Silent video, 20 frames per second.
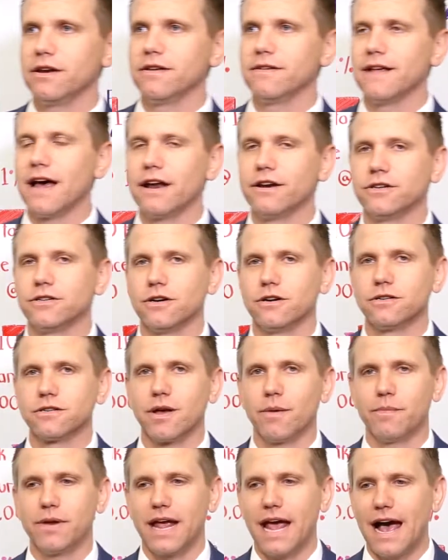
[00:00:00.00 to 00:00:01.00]
does that insurance
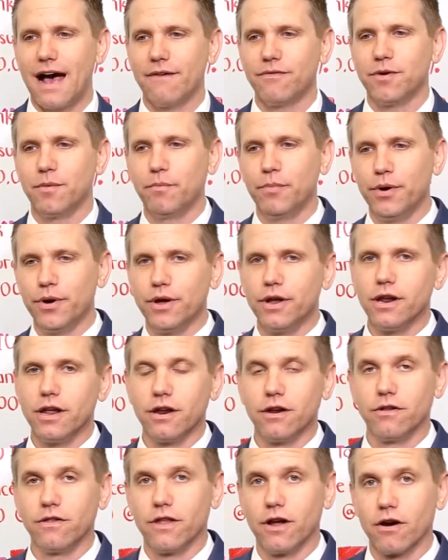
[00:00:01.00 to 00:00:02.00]
company have to put
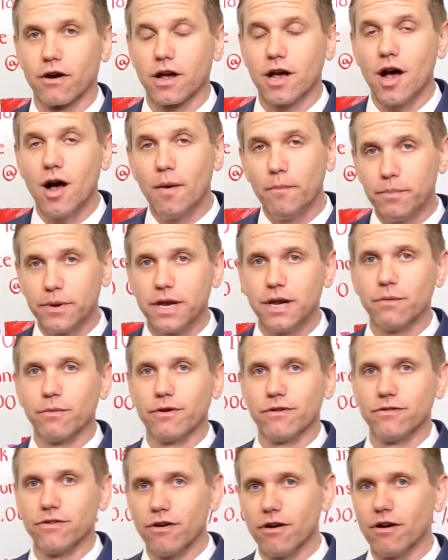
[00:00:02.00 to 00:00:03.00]
in their company
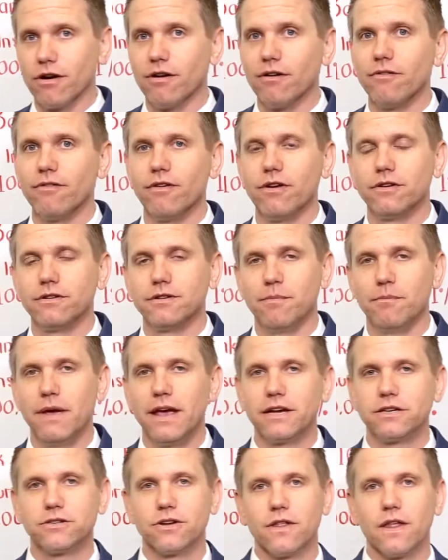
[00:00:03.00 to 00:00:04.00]
reserve to
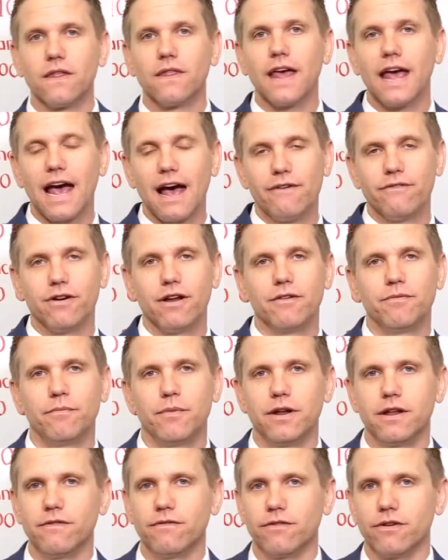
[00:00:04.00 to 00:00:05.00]
make sure that they have enough
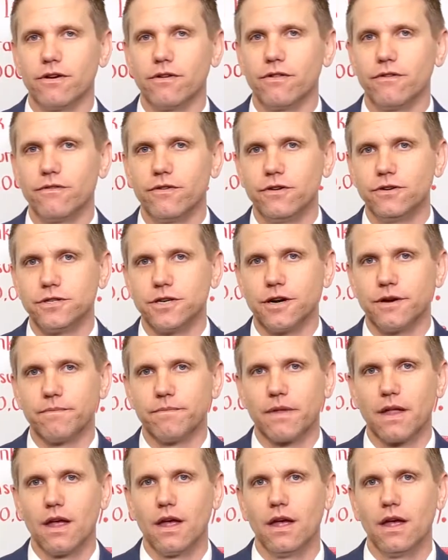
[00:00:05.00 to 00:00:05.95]
money for you in the future?